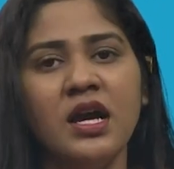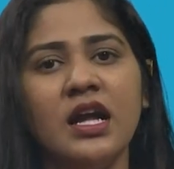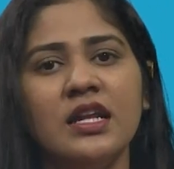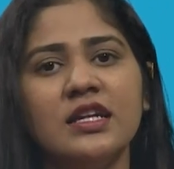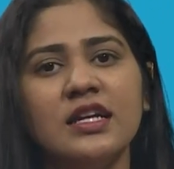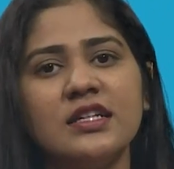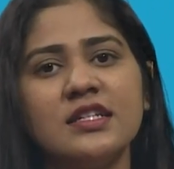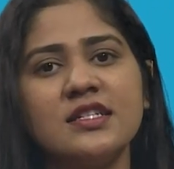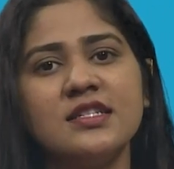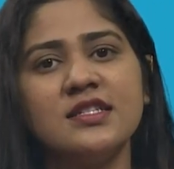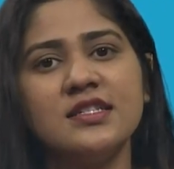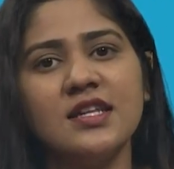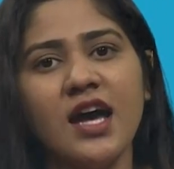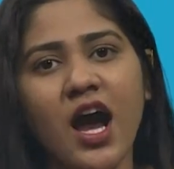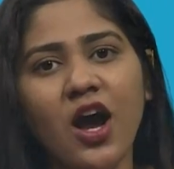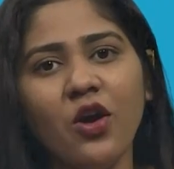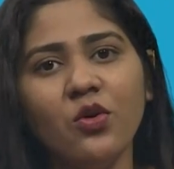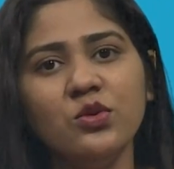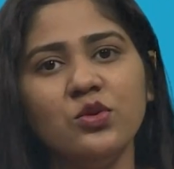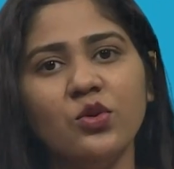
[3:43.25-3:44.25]
let us
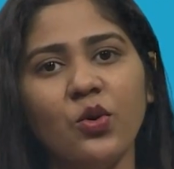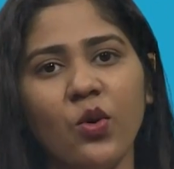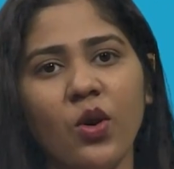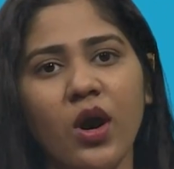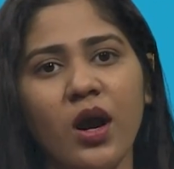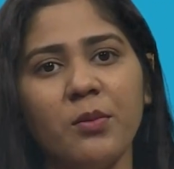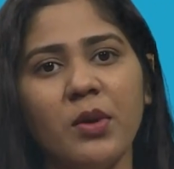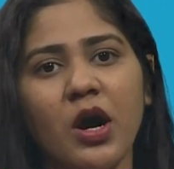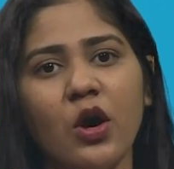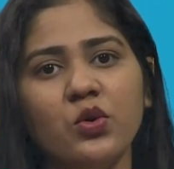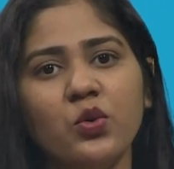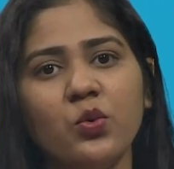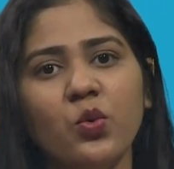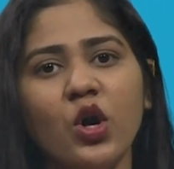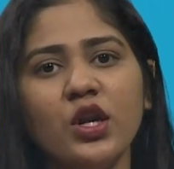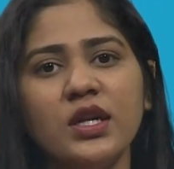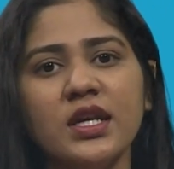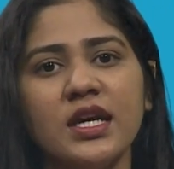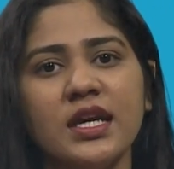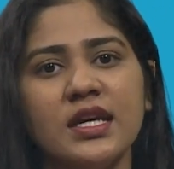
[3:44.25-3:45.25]
now know about
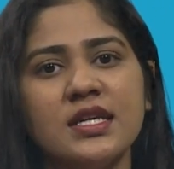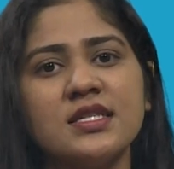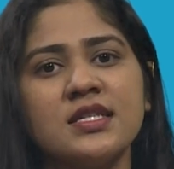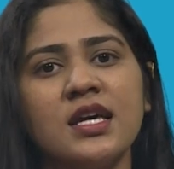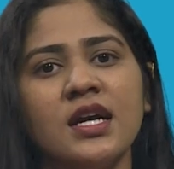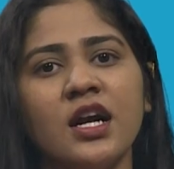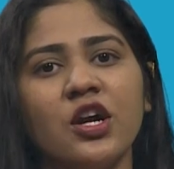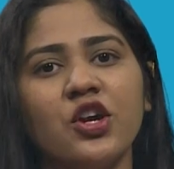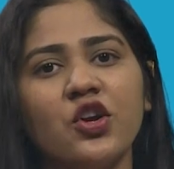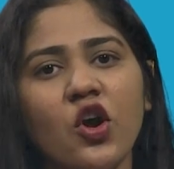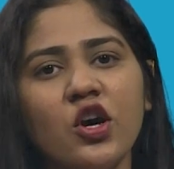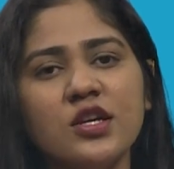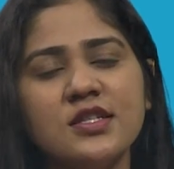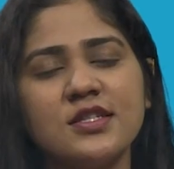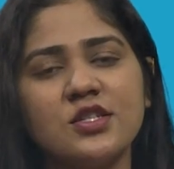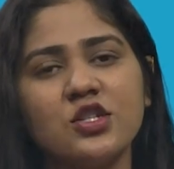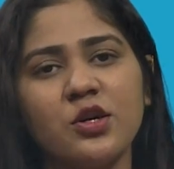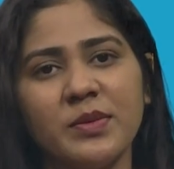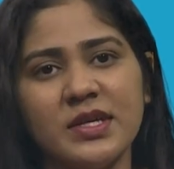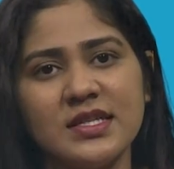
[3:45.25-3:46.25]
what is
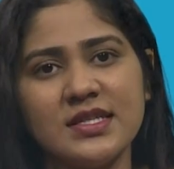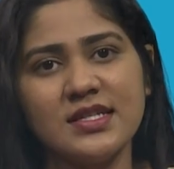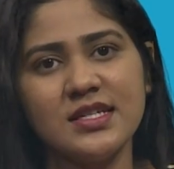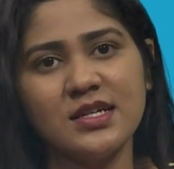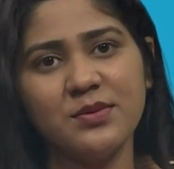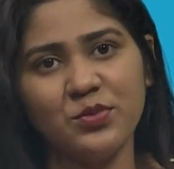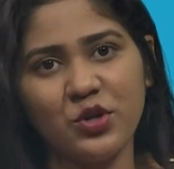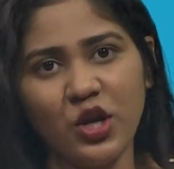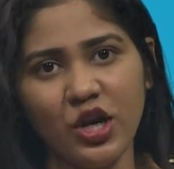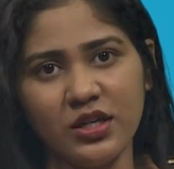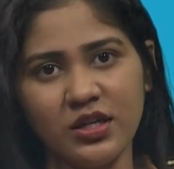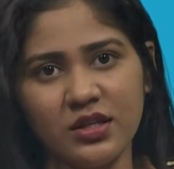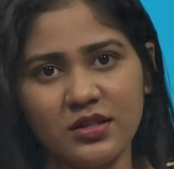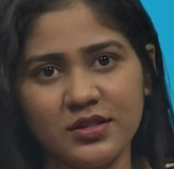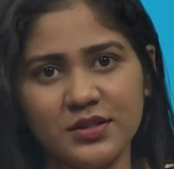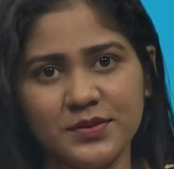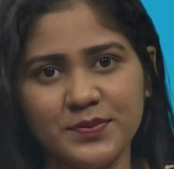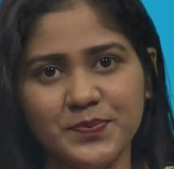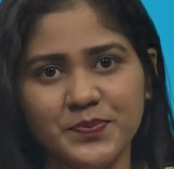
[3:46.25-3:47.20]
gross domestic product.